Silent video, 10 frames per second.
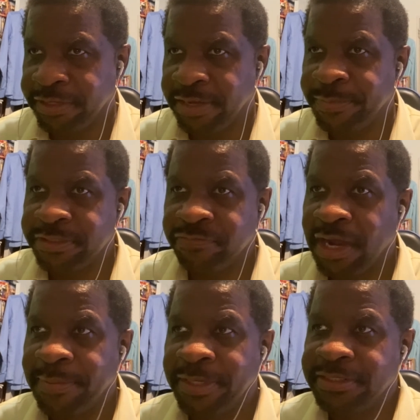image of
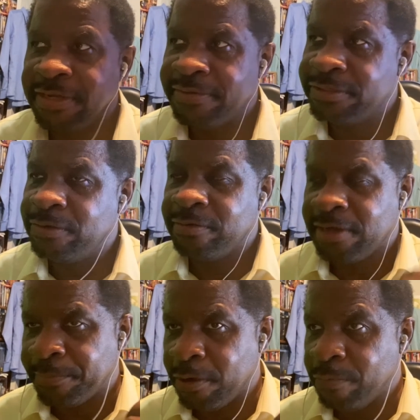Robin and stuff. So
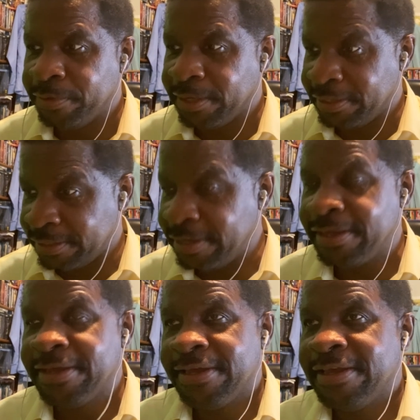I'm hoping like
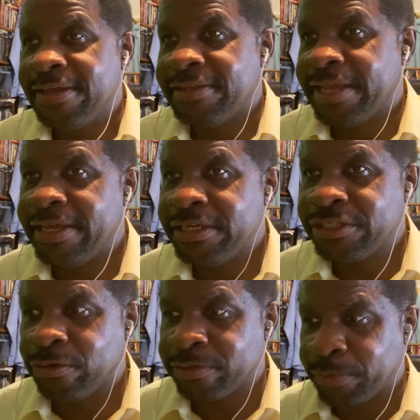that he
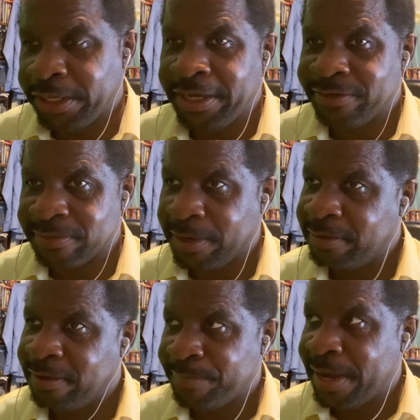shows up when he hears about
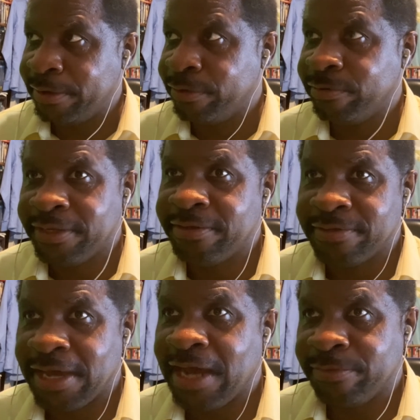a Batgirl in
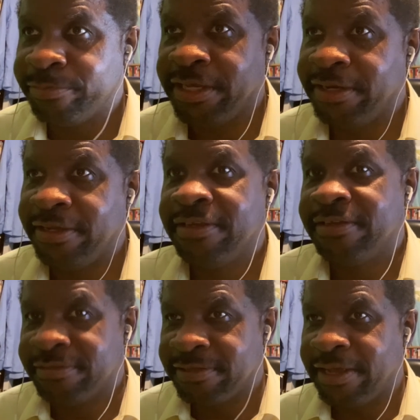Gotham City,
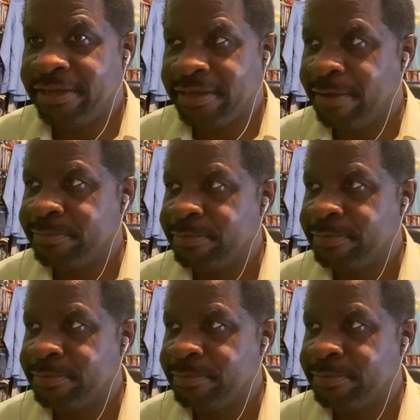that he comes.